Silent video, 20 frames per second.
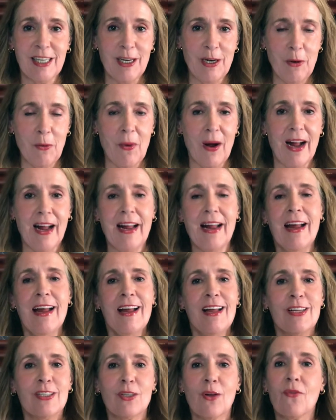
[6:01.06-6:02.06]
anyway,
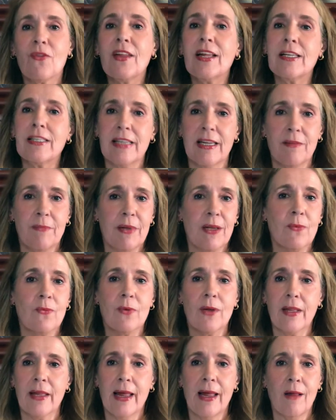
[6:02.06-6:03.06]
so these have been
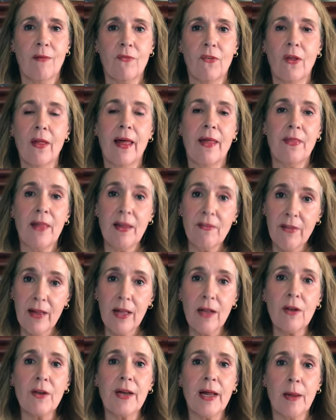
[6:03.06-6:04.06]
really helpful, and they've
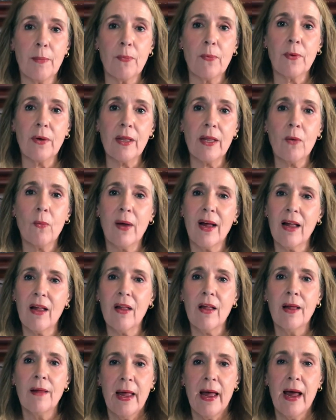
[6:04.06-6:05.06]
held up really
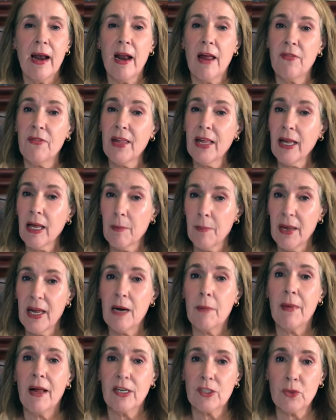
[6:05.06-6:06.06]
well. And I think I
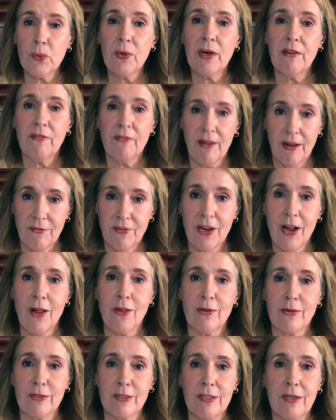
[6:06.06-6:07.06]
paid about
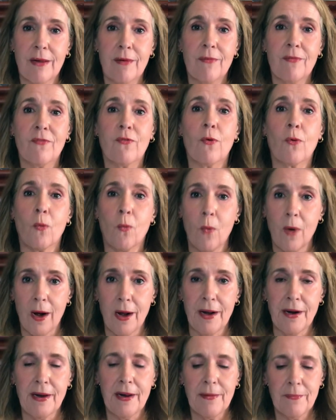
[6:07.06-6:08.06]
$25 for
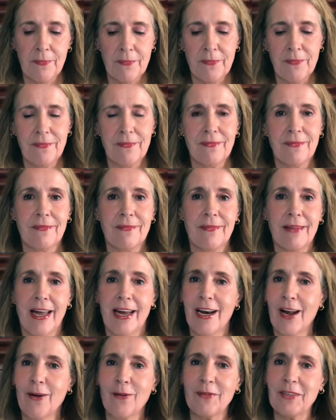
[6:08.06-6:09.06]
one,
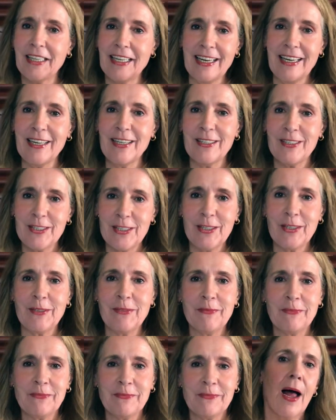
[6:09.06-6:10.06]
and I only needed
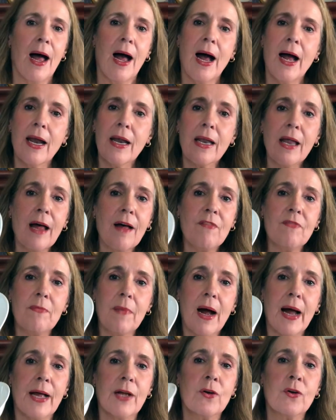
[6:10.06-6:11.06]
two. I love
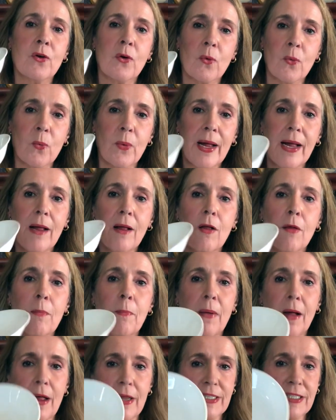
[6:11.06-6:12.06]
my Corelle
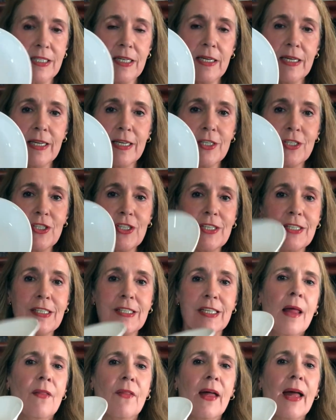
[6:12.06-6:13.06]
pasta
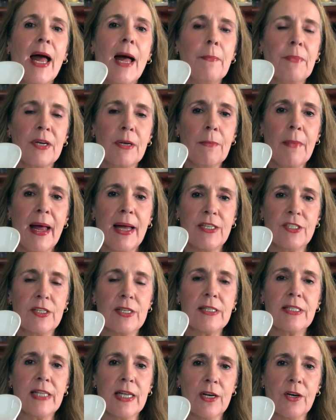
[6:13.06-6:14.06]
dishes. They happen to match
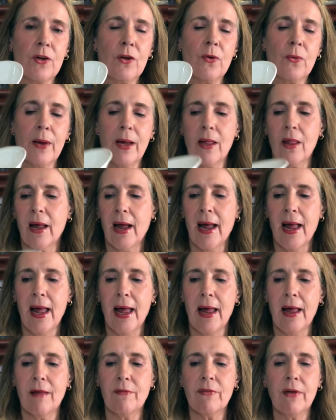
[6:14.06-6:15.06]
the set of Corelle I
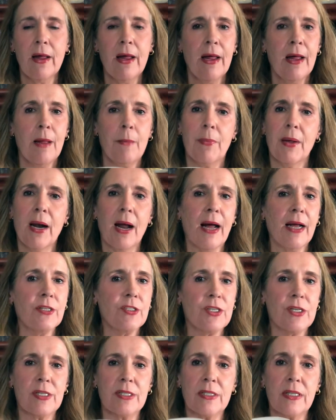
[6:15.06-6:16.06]
have, but I
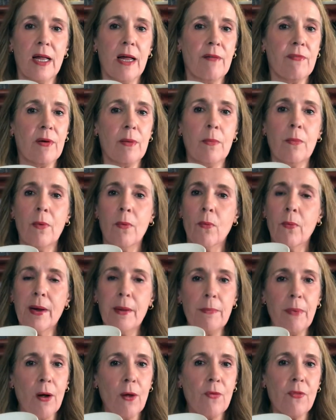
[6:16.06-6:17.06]
just love them. We
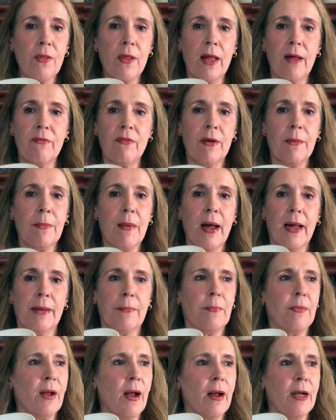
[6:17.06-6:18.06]
both love them.
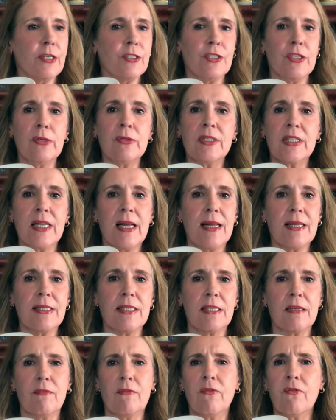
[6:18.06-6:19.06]
I've got two
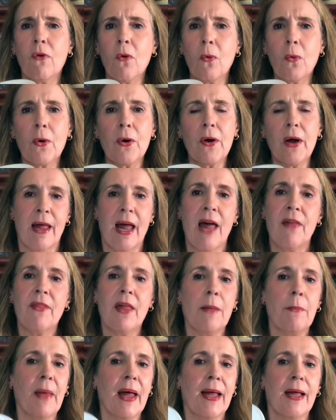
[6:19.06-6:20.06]
sets of four, and
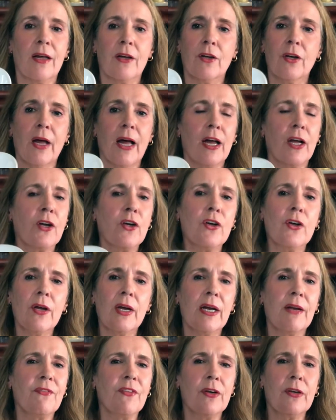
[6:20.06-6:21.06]
they make a
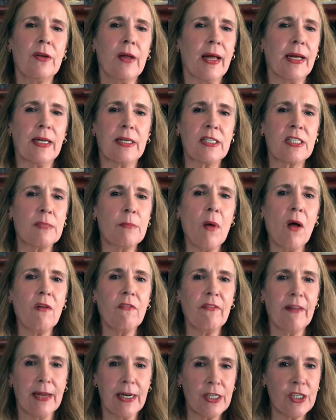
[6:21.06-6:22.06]
good, if you like a small
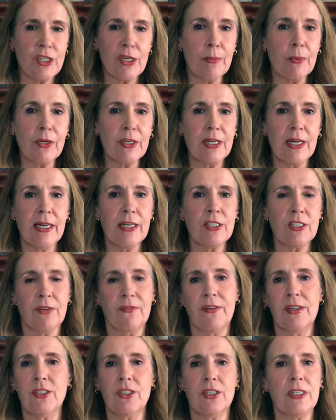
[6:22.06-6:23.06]
vegetable dish,
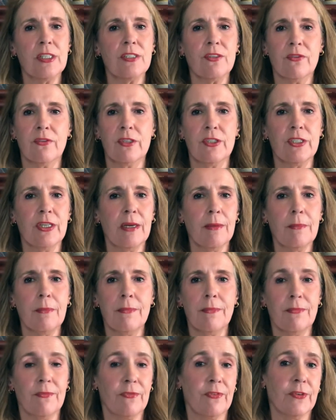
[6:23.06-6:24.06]
if it's just for Jim,
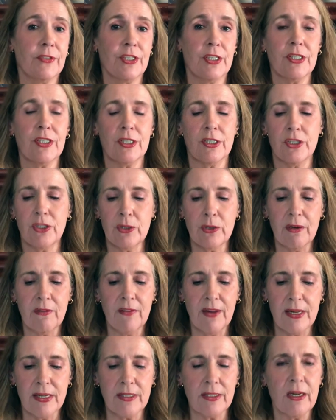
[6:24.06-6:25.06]
for just the two of
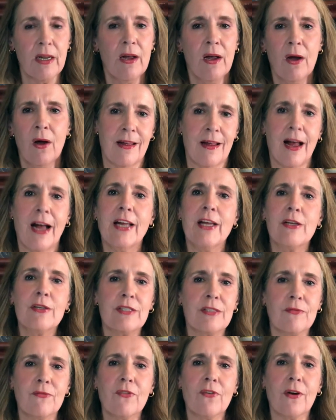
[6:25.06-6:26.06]
us. I use
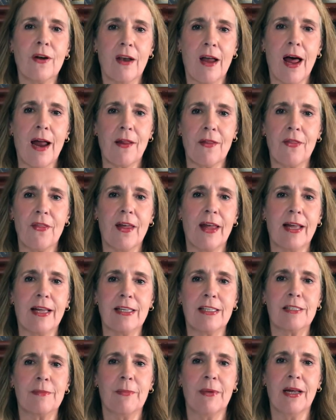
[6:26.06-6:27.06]
them for a lot of
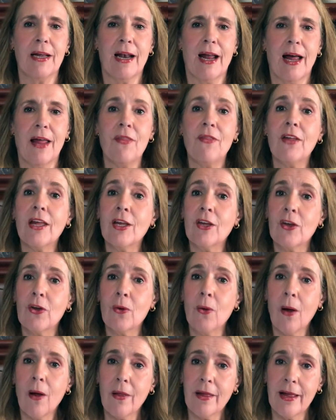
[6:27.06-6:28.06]
things, but I think
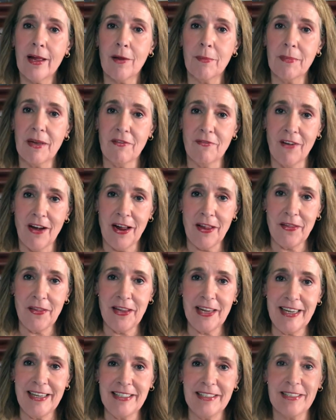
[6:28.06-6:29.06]
you all helped me find
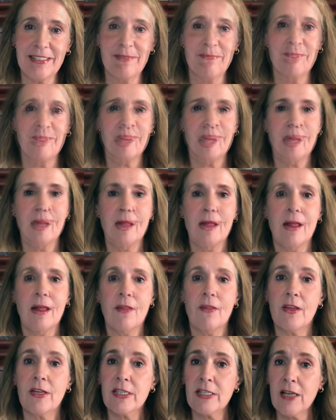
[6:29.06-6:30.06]
these.
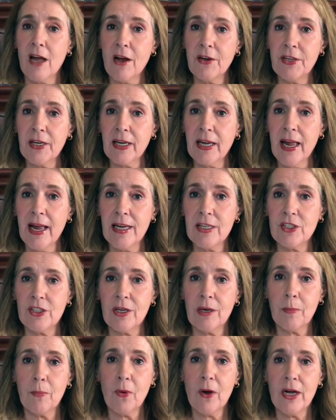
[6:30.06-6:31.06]
The Sonia
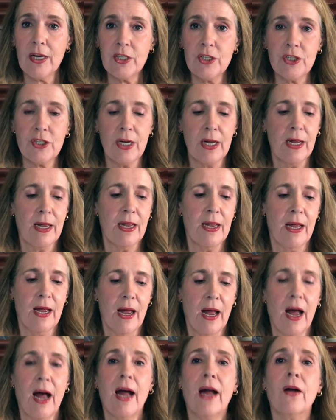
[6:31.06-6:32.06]
Kashuk brush
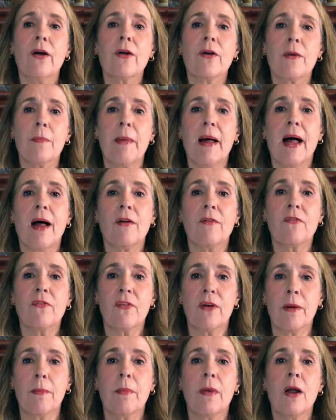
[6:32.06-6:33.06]
I heard about
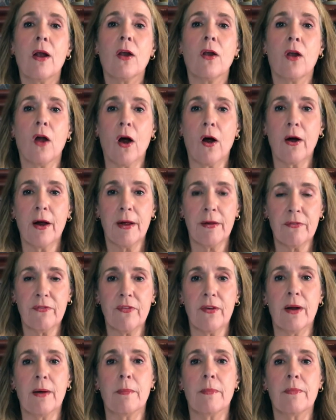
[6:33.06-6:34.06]
from
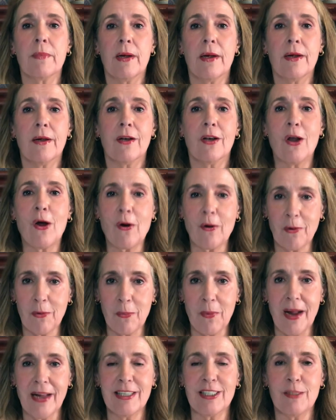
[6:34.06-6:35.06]
Laura
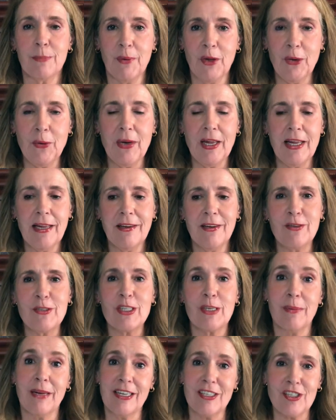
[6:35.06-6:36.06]
Ray's Beauty,
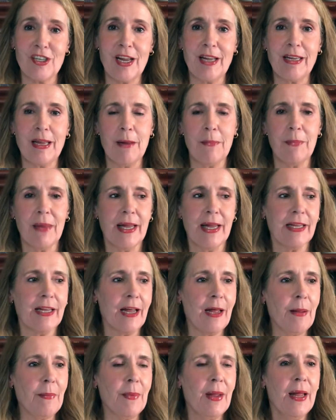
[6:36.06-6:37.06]
used to be Shake Up
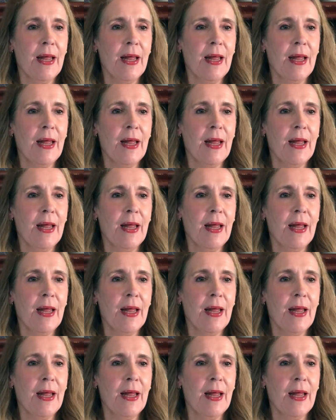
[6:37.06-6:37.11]
Makeup.